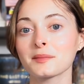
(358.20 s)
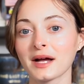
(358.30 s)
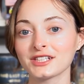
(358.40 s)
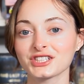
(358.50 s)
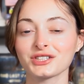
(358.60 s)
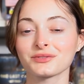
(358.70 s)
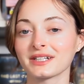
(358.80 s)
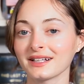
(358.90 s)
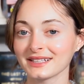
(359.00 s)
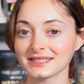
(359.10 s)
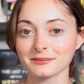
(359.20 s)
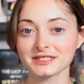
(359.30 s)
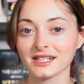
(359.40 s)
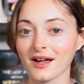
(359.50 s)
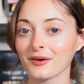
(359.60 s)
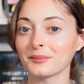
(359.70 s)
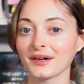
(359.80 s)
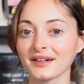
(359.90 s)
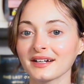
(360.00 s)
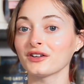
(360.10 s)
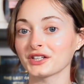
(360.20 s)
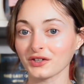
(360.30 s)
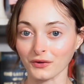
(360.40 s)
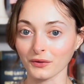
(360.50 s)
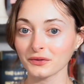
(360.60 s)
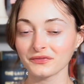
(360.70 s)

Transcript: magical realism style book called The Girl Who